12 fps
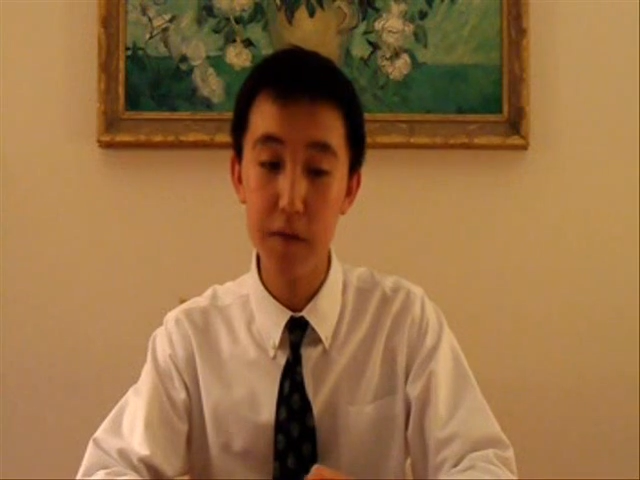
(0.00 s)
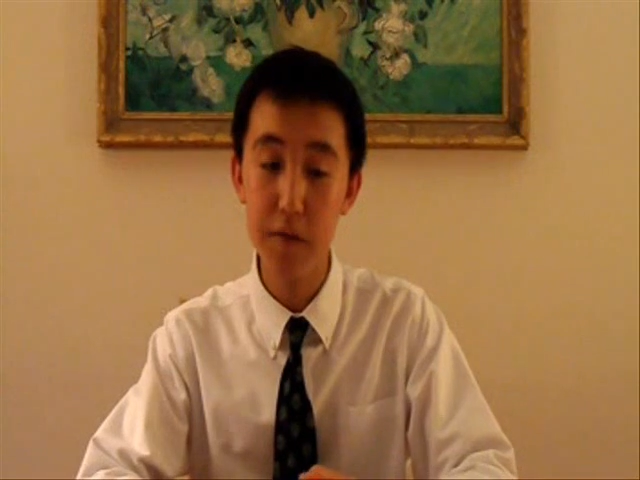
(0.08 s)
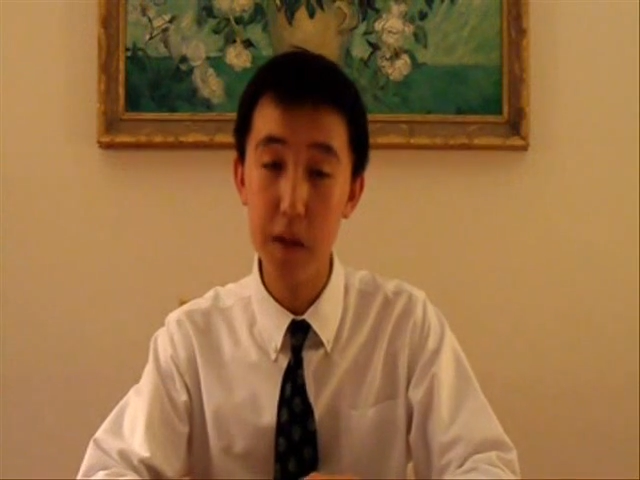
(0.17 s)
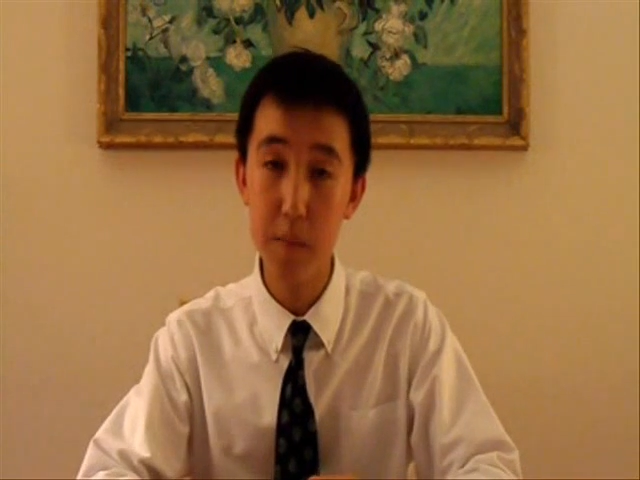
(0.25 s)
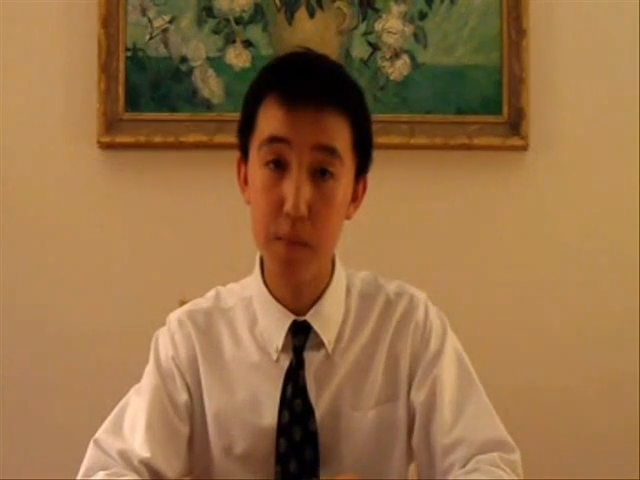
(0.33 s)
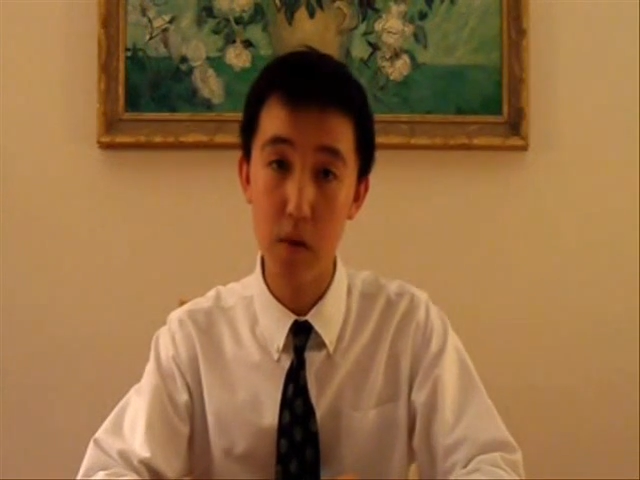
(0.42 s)

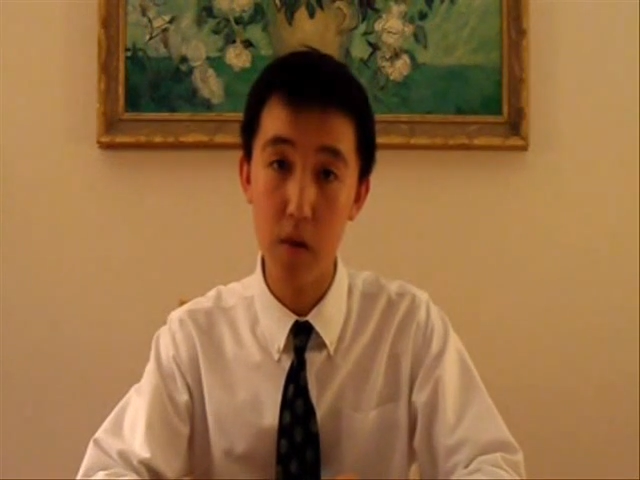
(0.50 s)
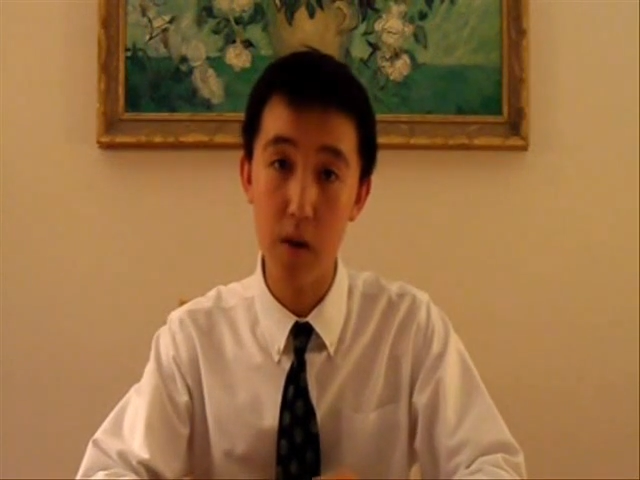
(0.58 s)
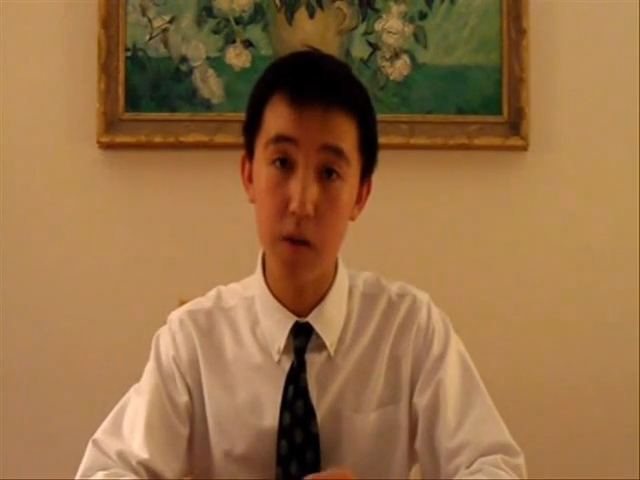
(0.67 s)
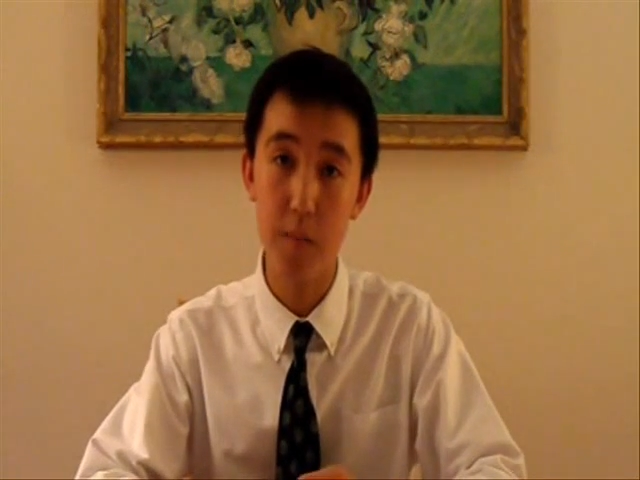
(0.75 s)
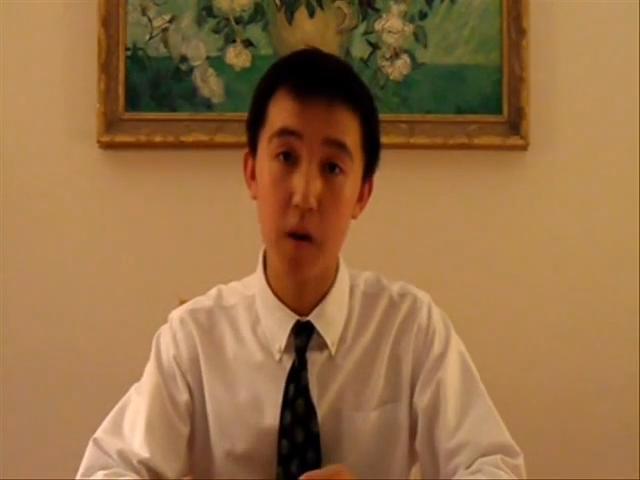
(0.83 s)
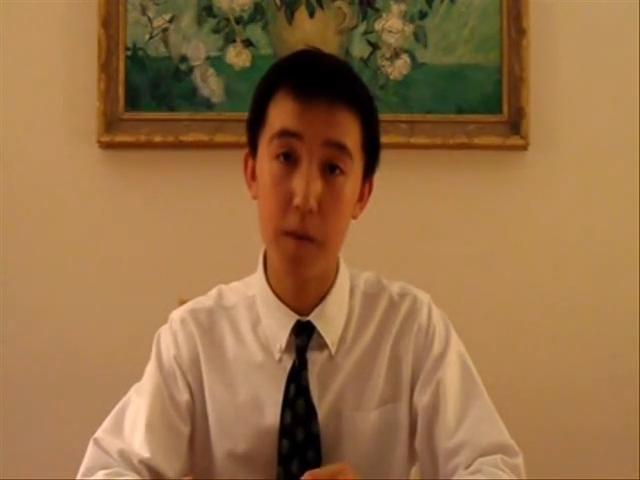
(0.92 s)
unevenly
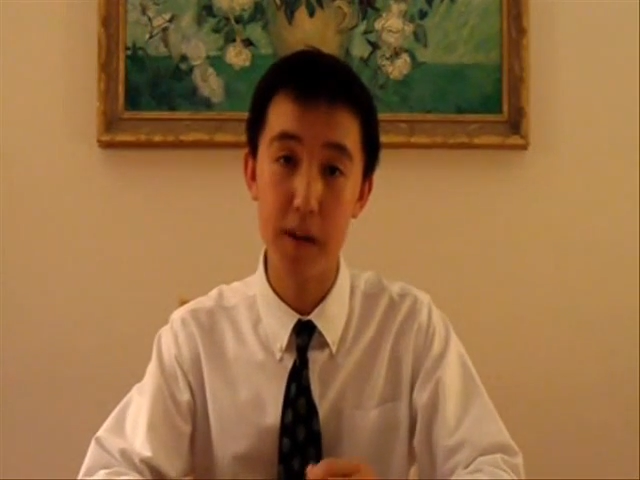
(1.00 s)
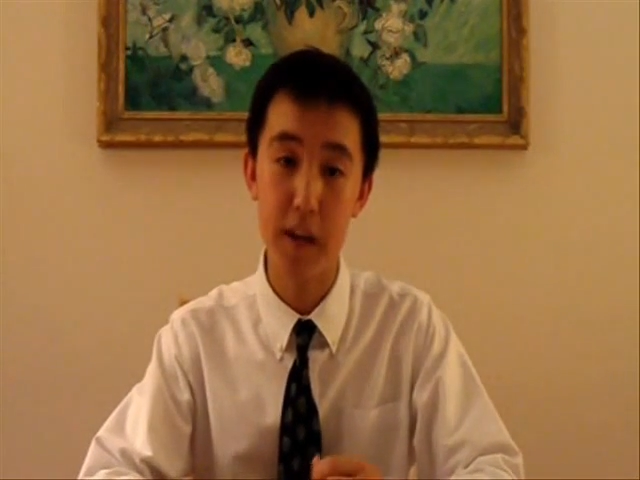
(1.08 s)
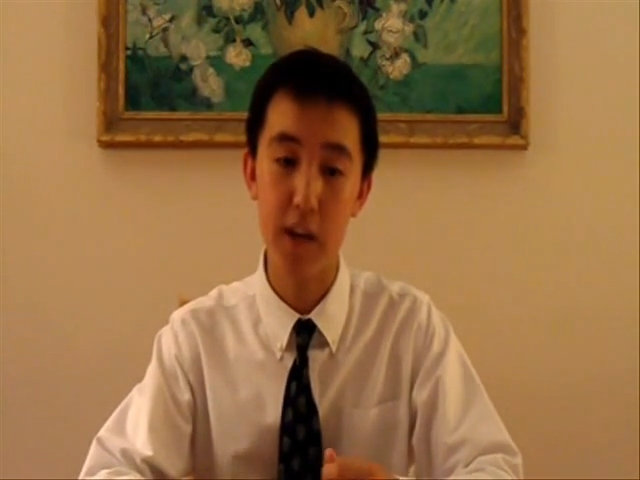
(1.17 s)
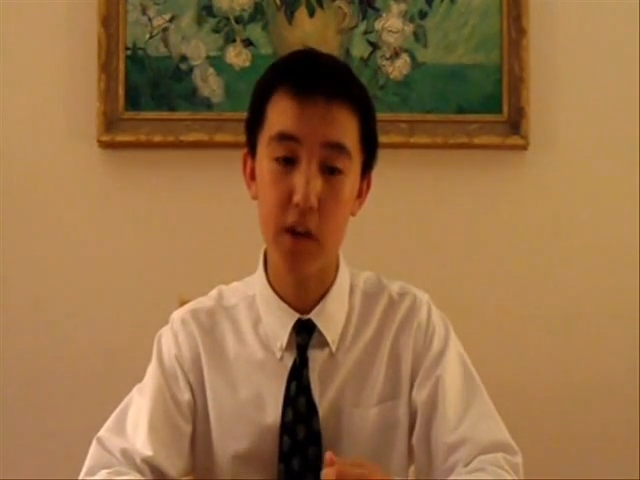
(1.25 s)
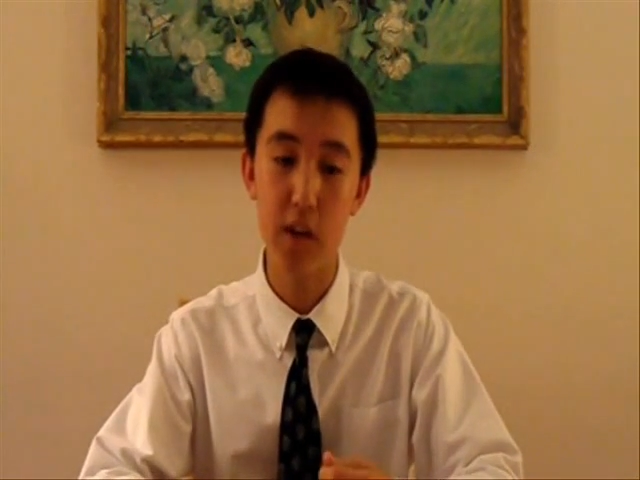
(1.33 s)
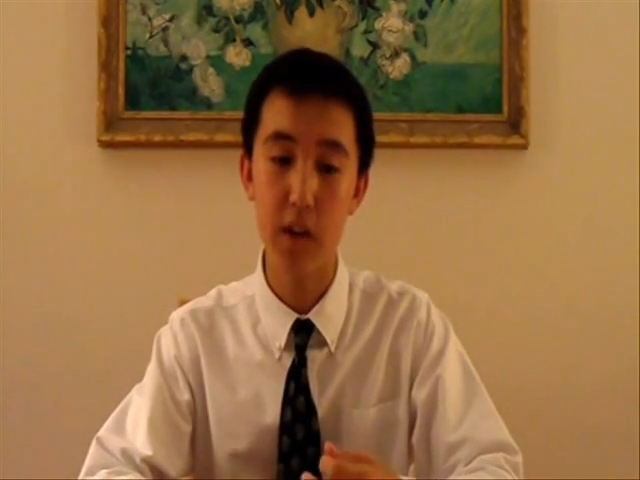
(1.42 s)
prolong the
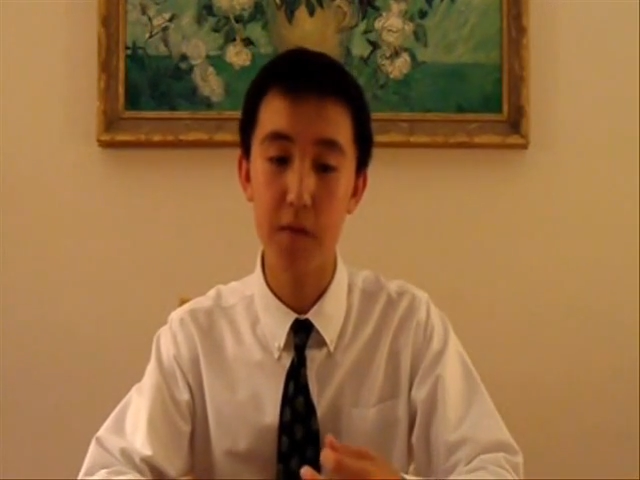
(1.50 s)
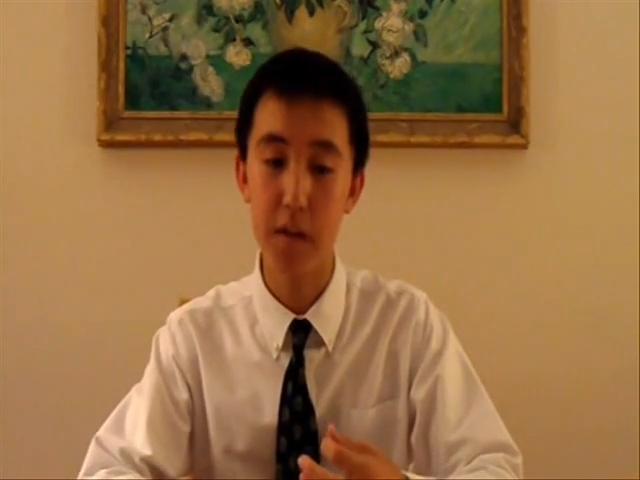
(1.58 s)
propagation